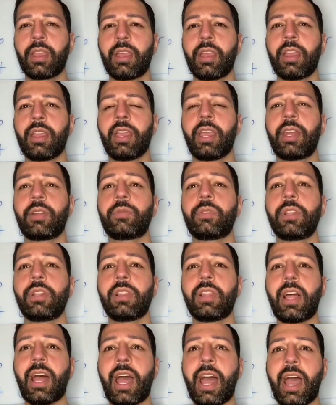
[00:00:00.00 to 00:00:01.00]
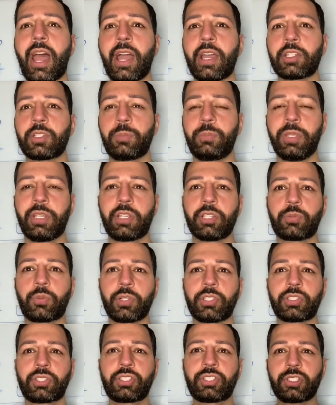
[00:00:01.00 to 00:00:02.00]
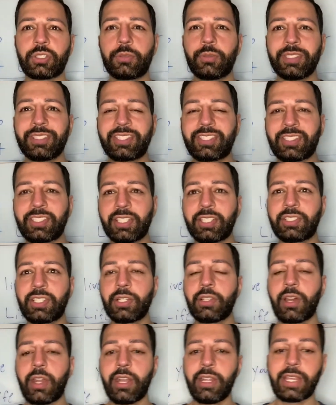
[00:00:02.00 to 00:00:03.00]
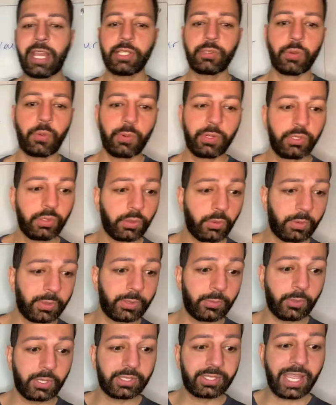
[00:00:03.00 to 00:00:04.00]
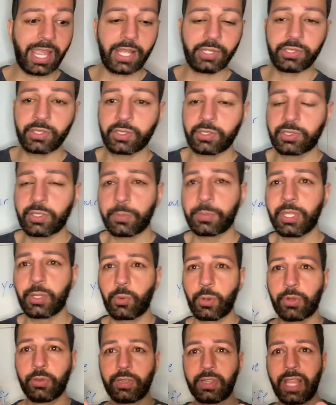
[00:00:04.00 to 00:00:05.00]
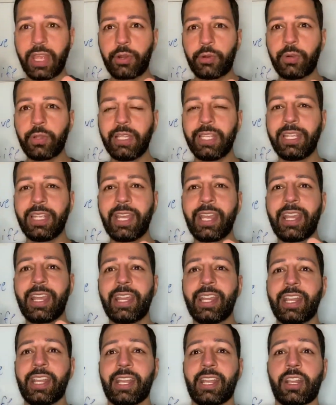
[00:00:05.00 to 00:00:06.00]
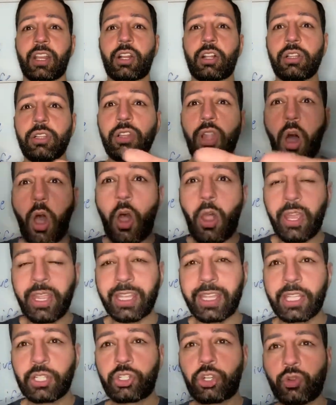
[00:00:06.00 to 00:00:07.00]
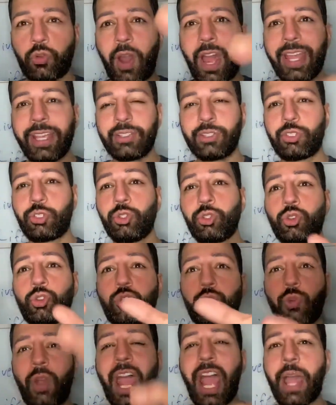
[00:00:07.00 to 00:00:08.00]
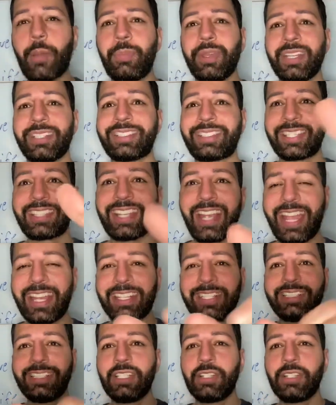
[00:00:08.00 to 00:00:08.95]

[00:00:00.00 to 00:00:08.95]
and relax, because we're so insistent on it. That's what we're doing when we're attaching to something. We're literally clawing and trying to grab it and,